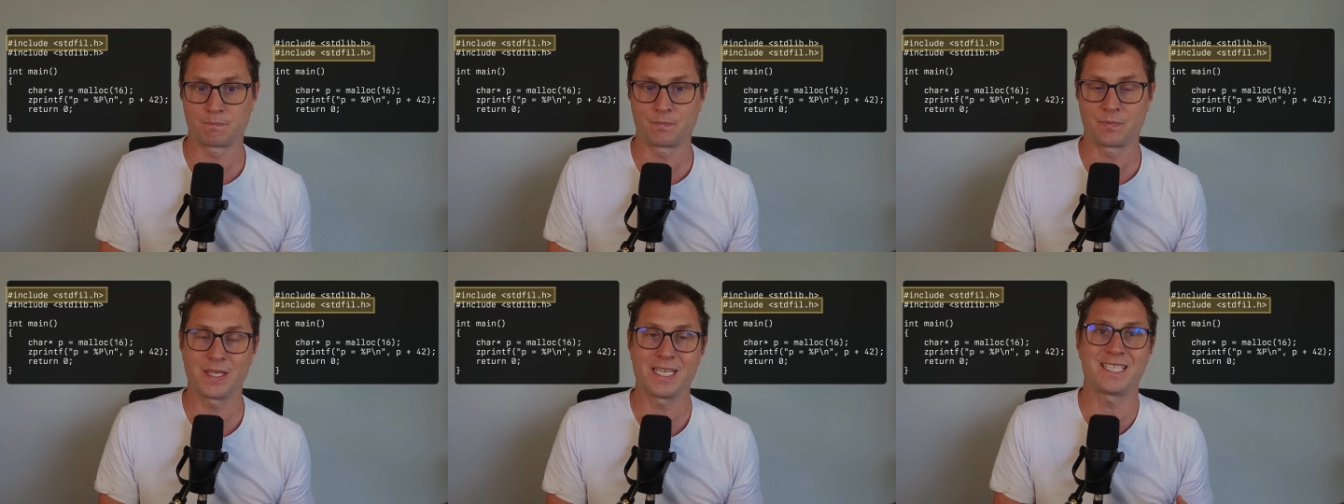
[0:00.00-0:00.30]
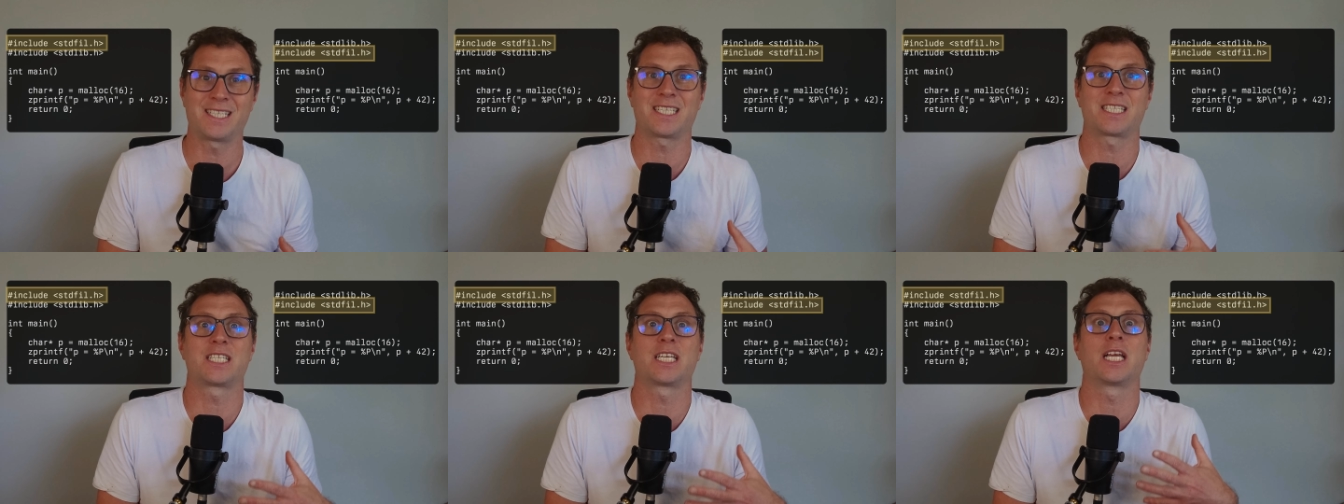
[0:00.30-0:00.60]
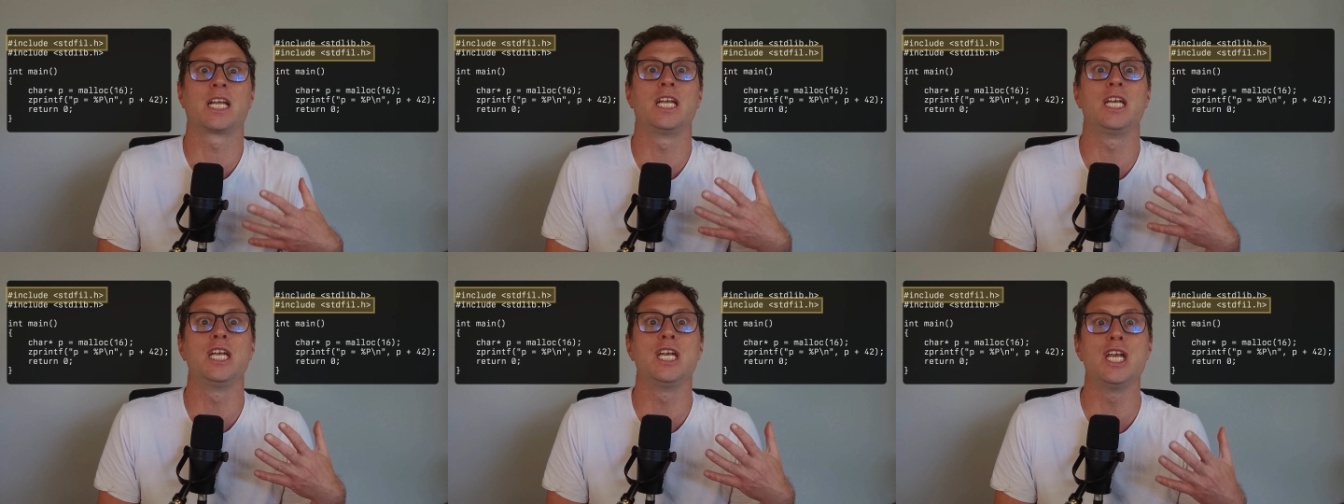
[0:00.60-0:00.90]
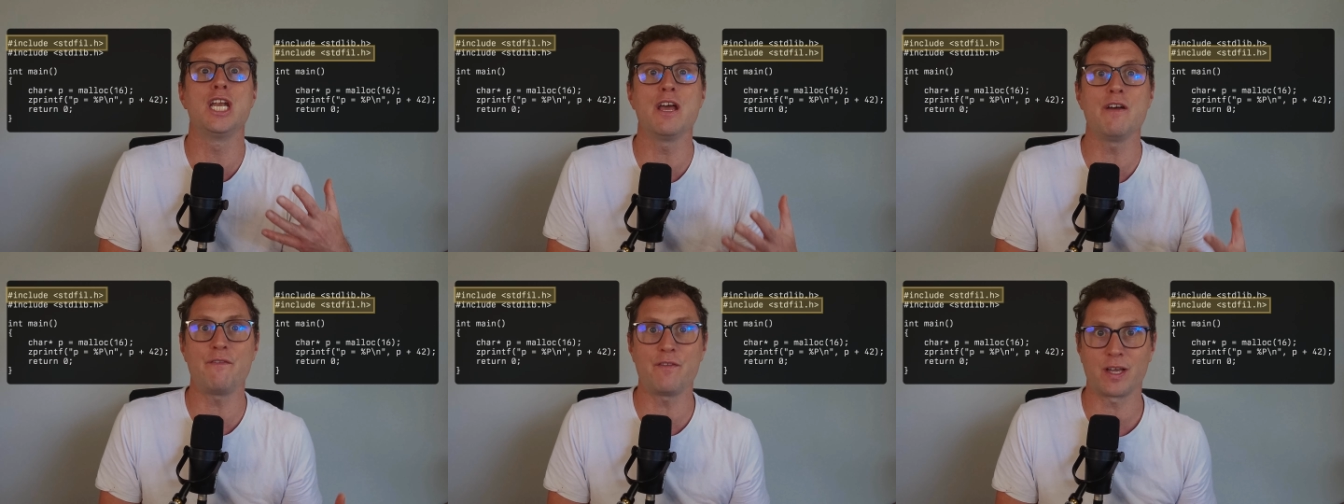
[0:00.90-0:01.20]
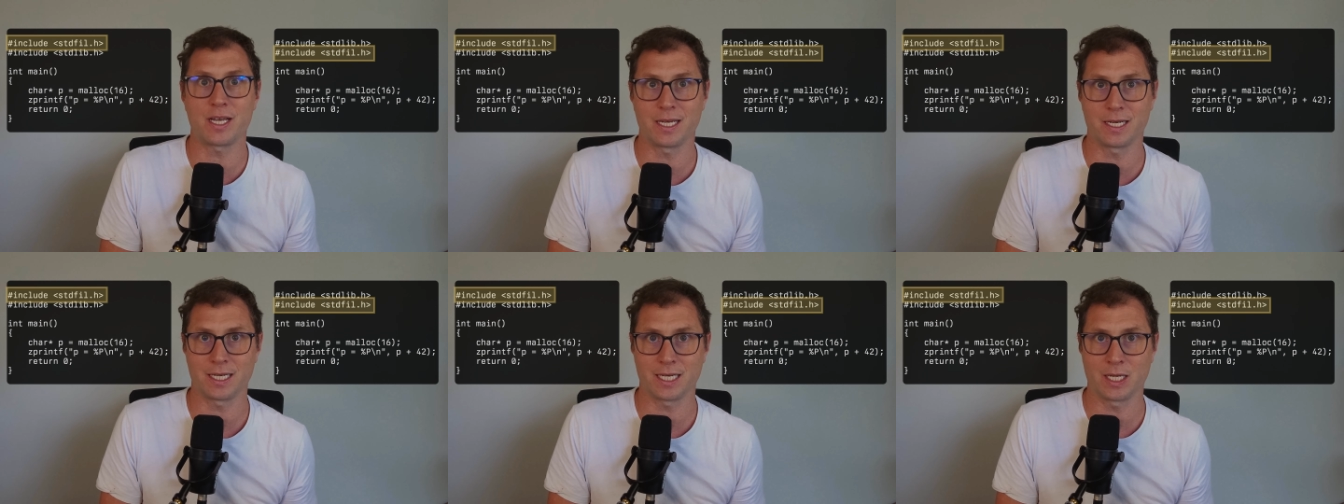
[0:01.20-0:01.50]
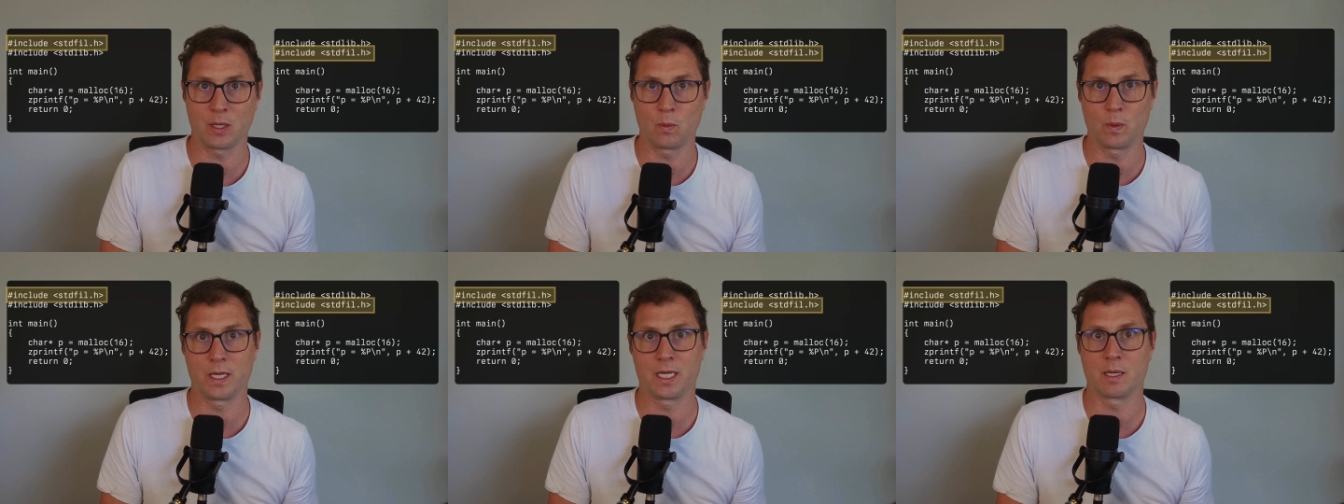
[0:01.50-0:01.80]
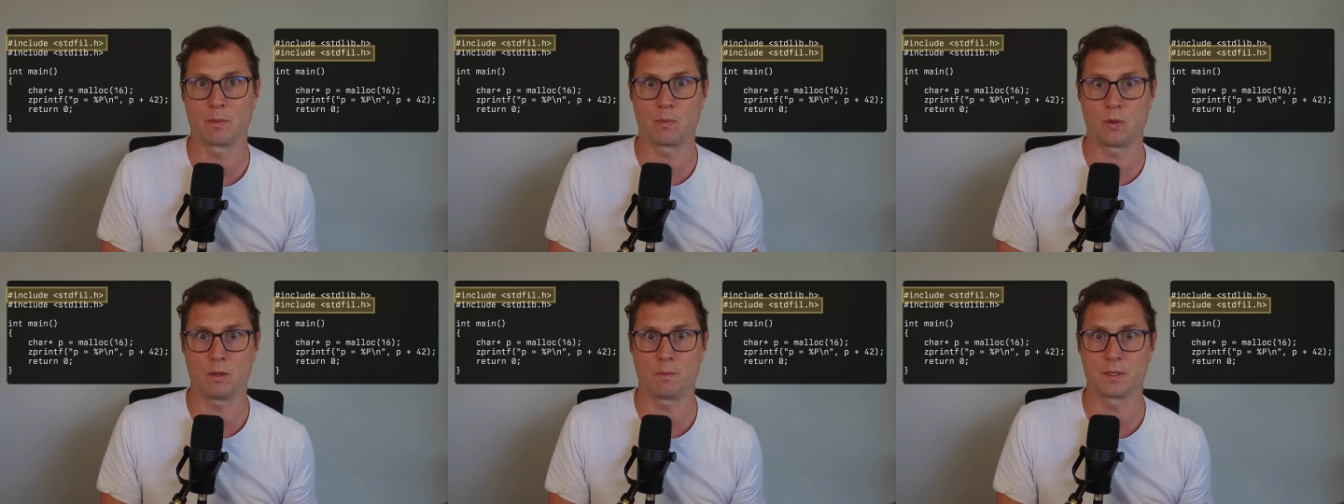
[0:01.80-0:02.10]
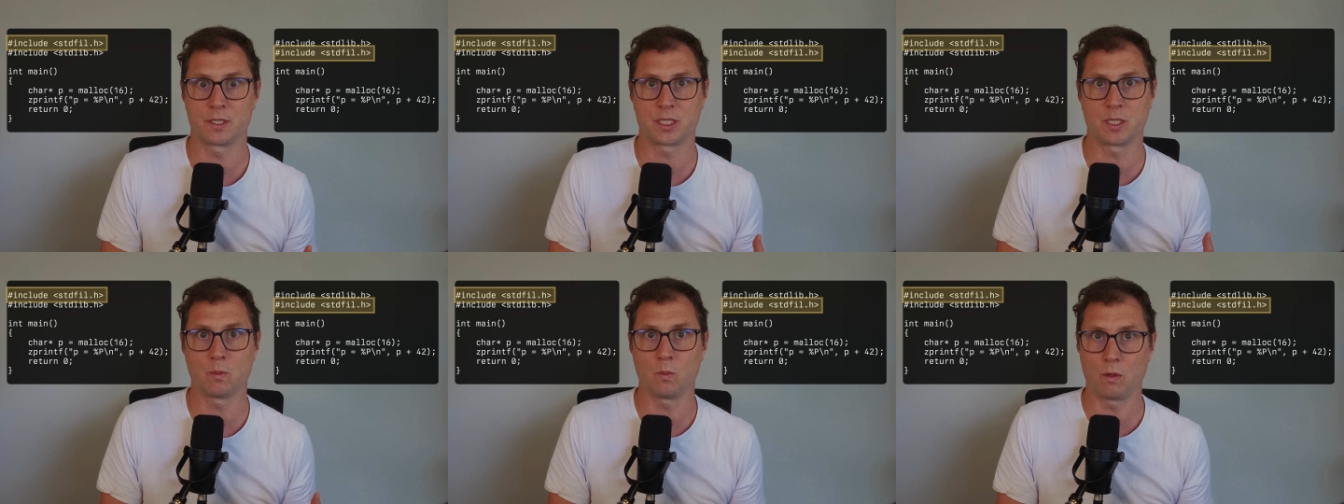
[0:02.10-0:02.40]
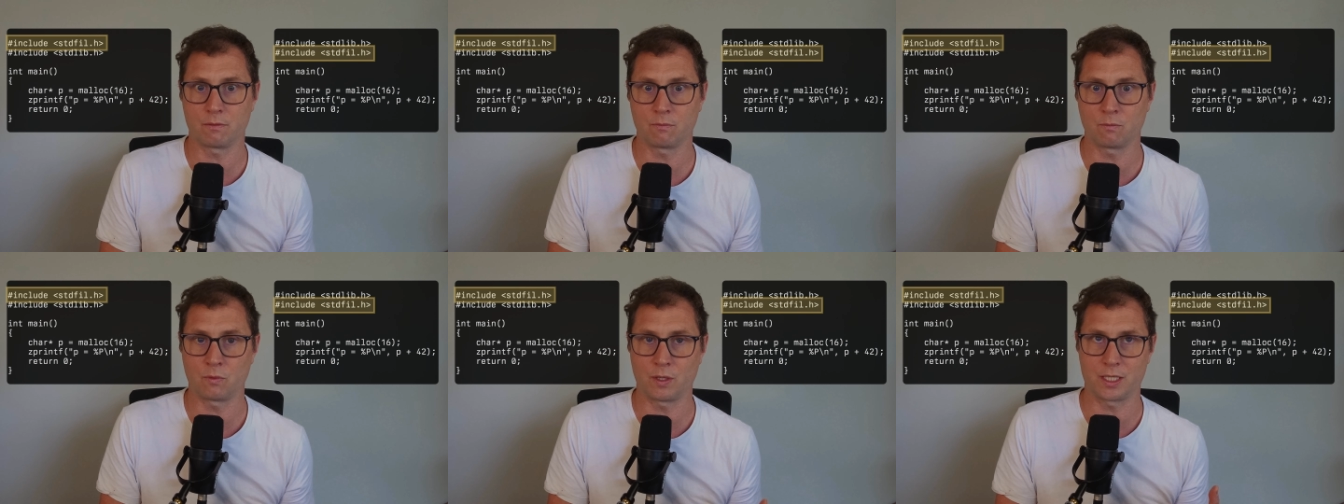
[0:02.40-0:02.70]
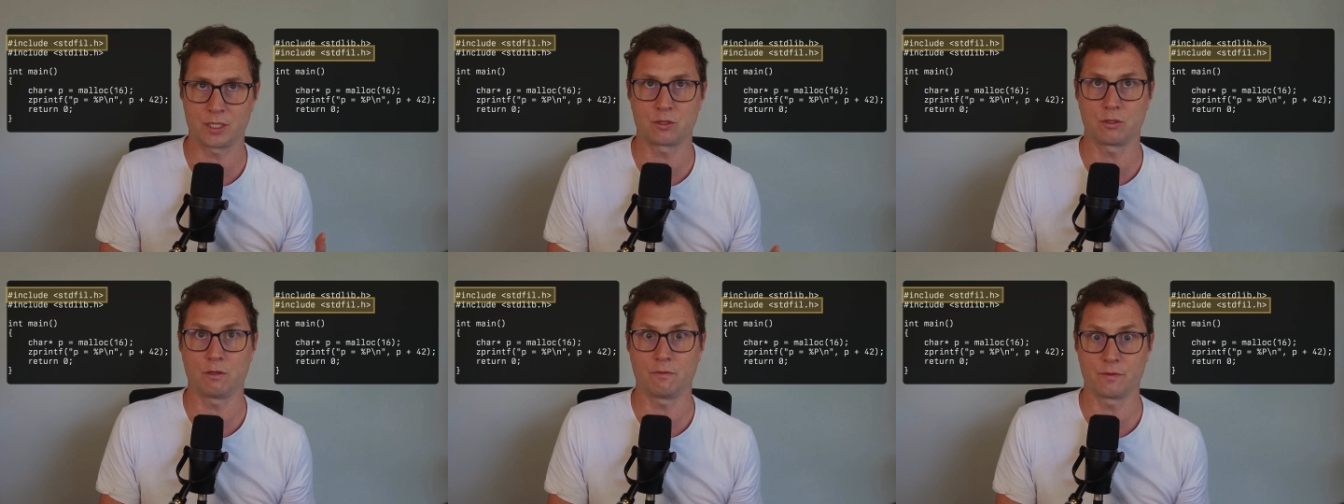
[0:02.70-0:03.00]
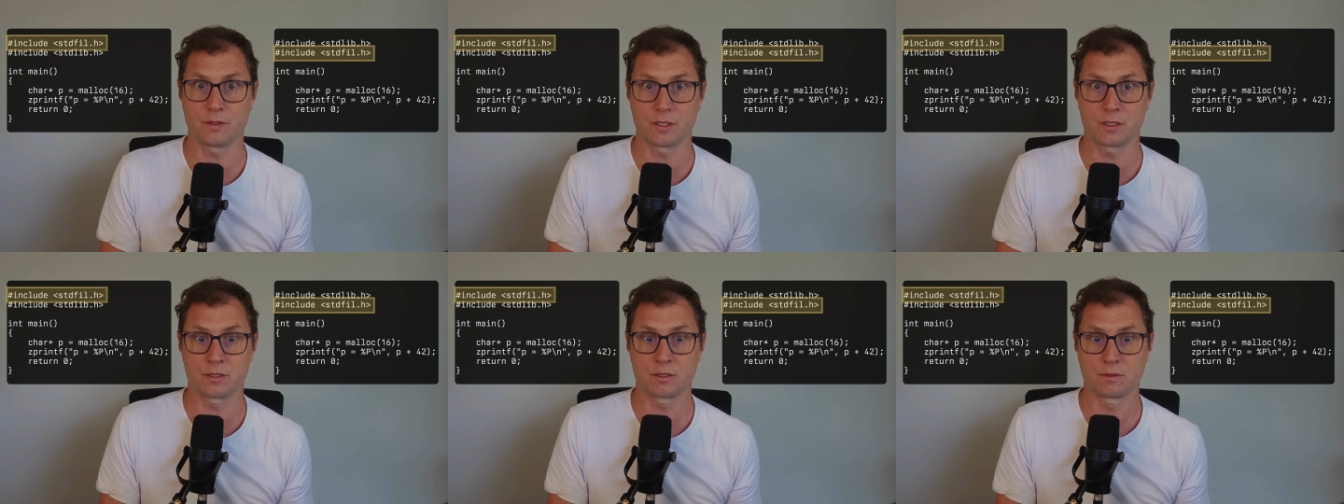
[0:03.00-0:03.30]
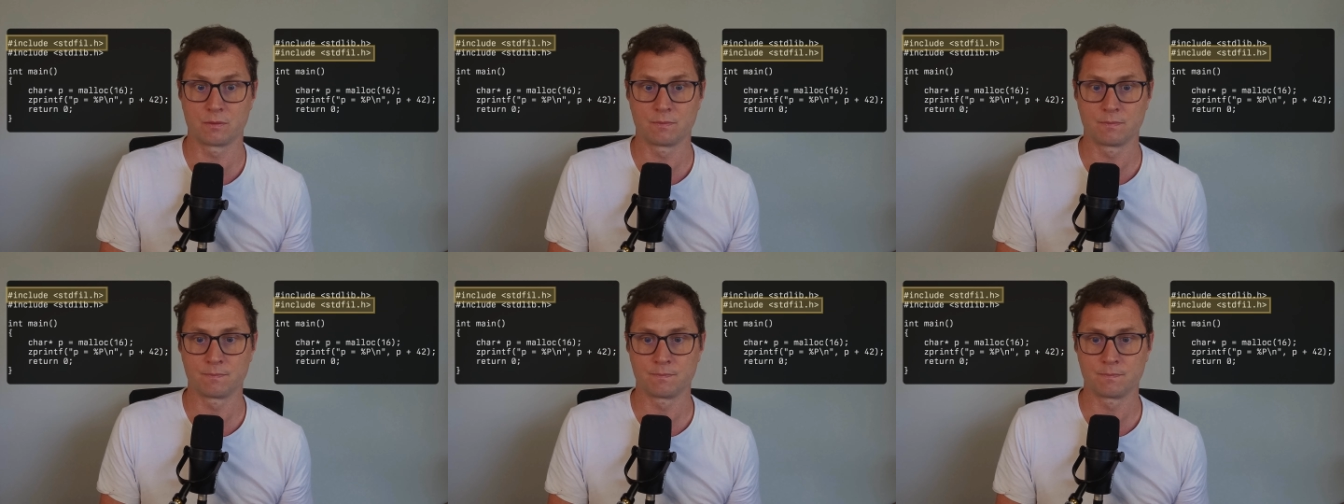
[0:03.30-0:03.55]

That's a significantly weaker promise than what Rust offers.